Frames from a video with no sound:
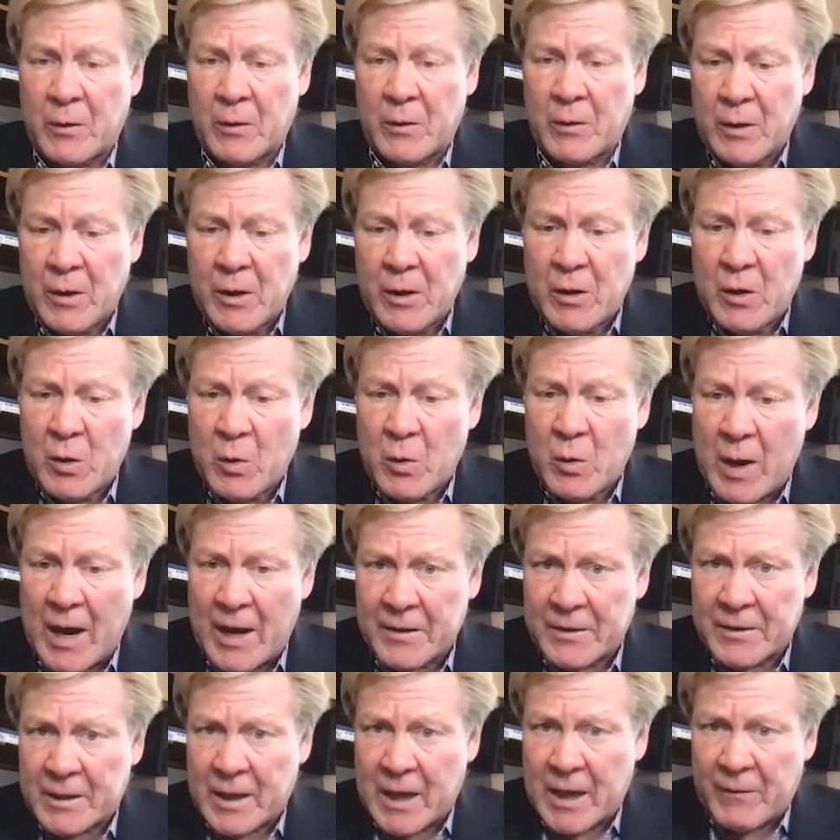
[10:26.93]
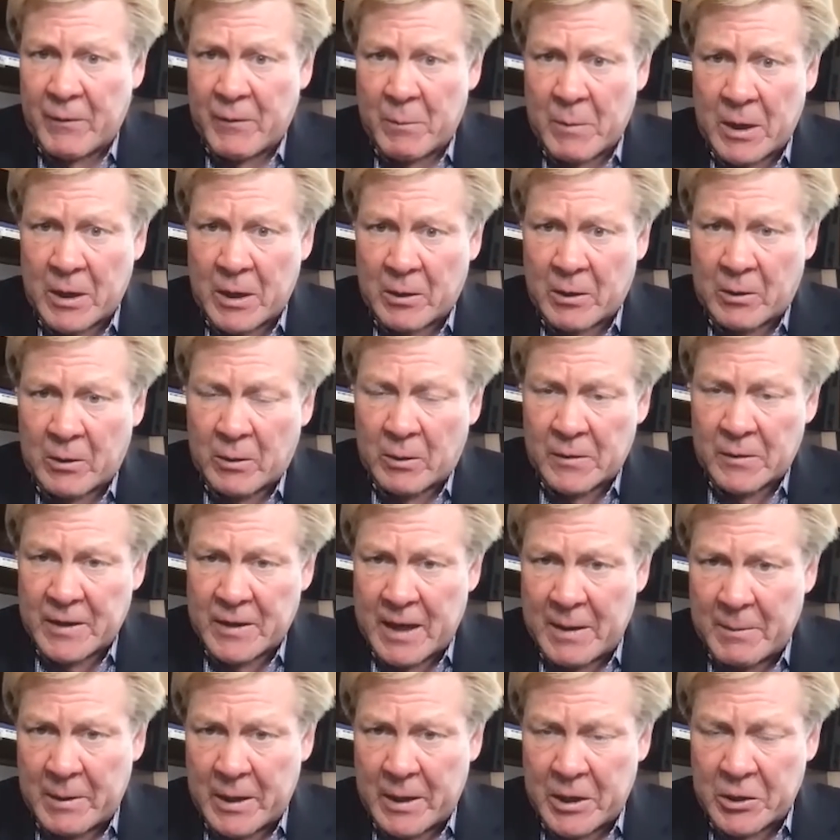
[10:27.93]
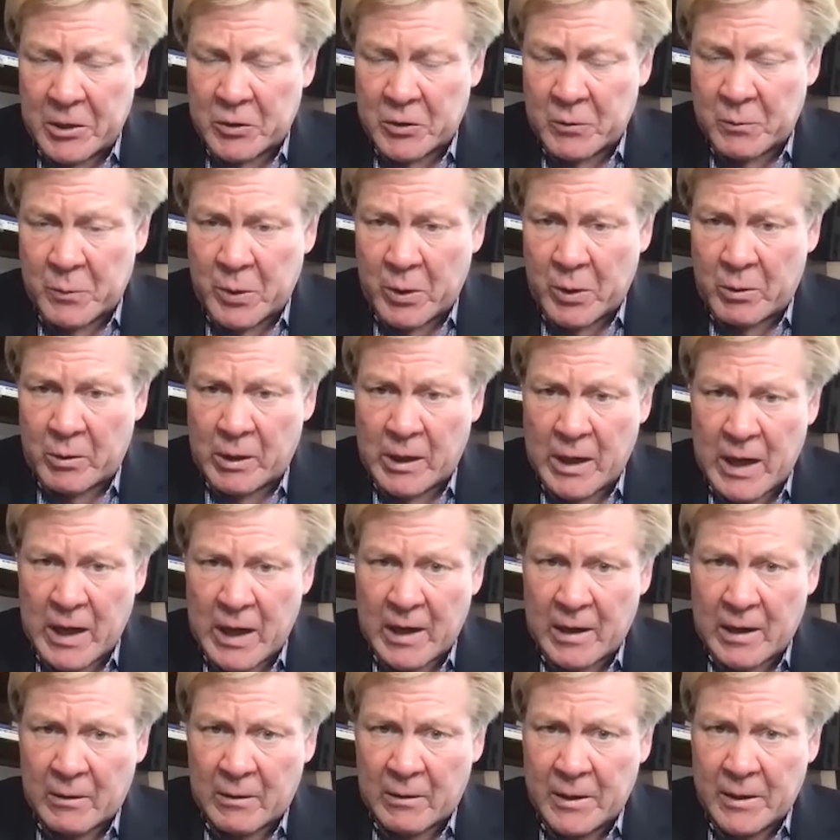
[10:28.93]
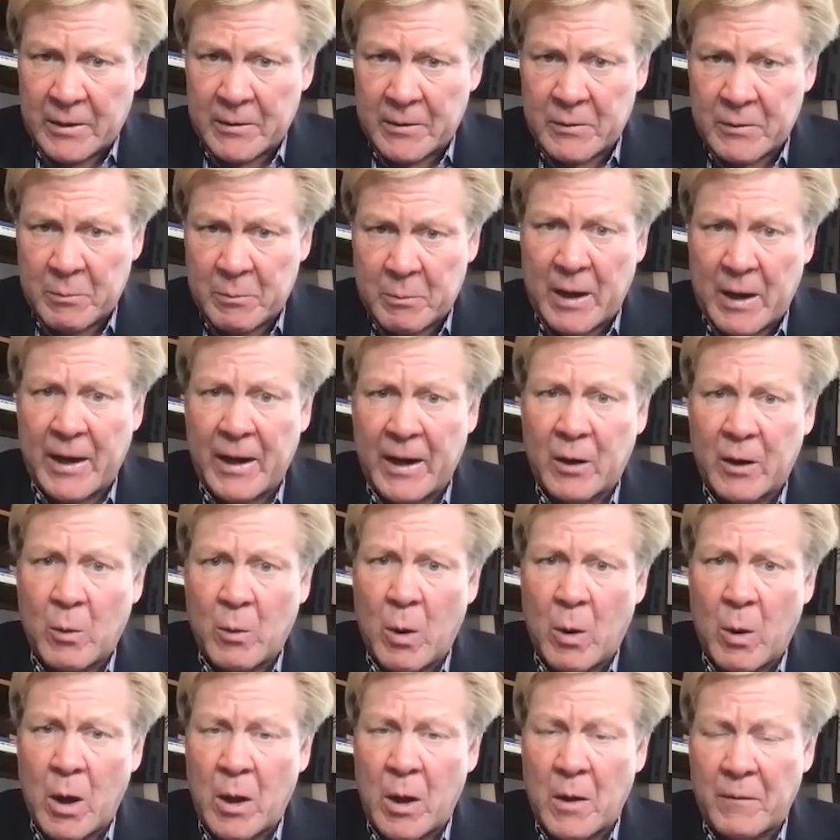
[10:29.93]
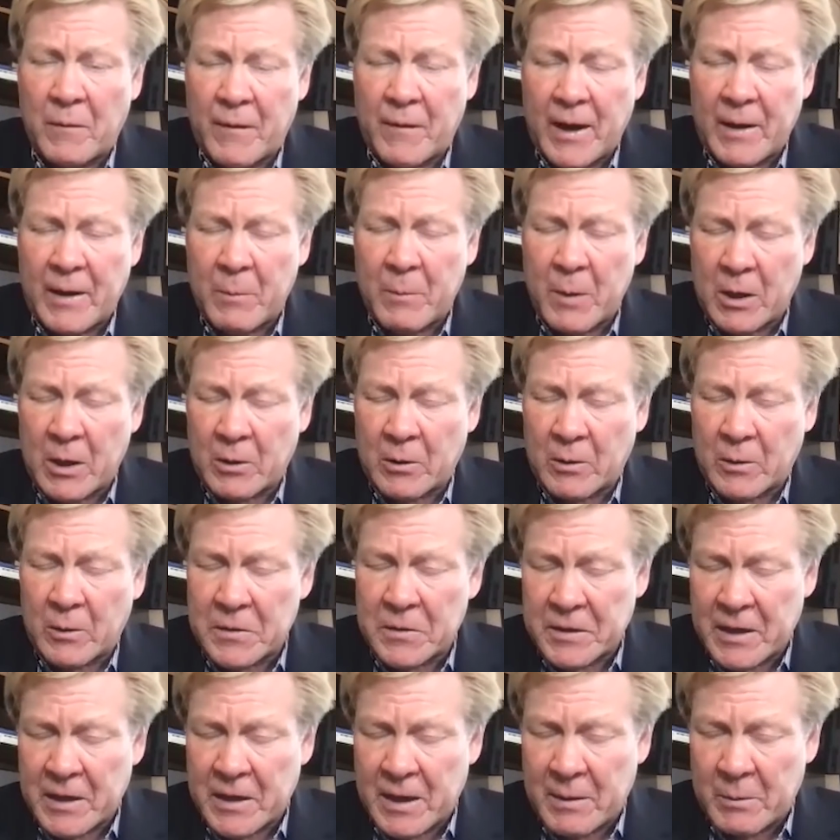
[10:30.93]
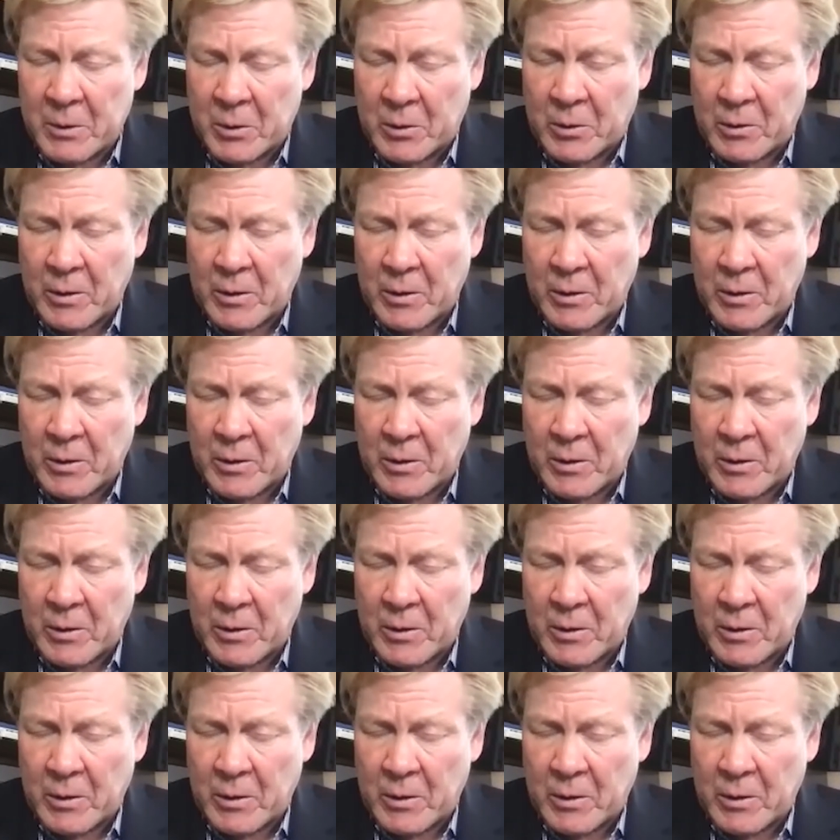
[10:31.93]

who has to have a medical examination periodically by a qualified medical examiner